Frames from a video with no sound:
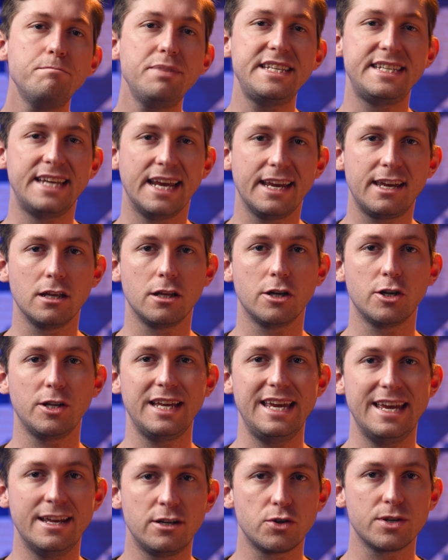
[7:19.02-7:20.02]

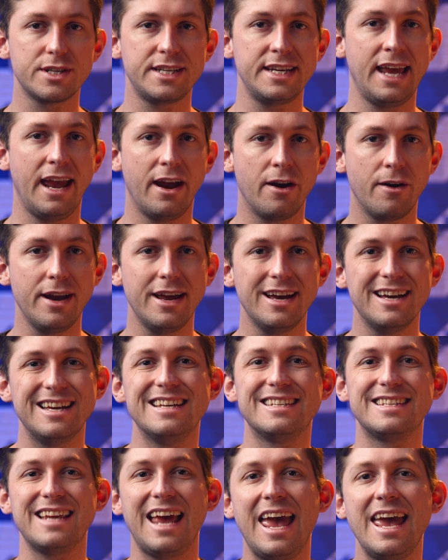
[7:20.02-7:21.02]
particularly interesting area
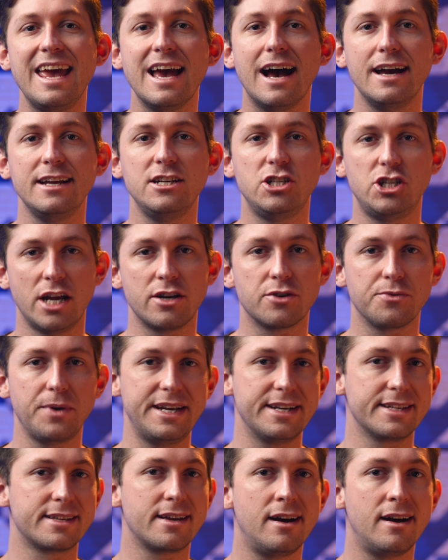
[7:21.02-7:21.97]
is AI-generated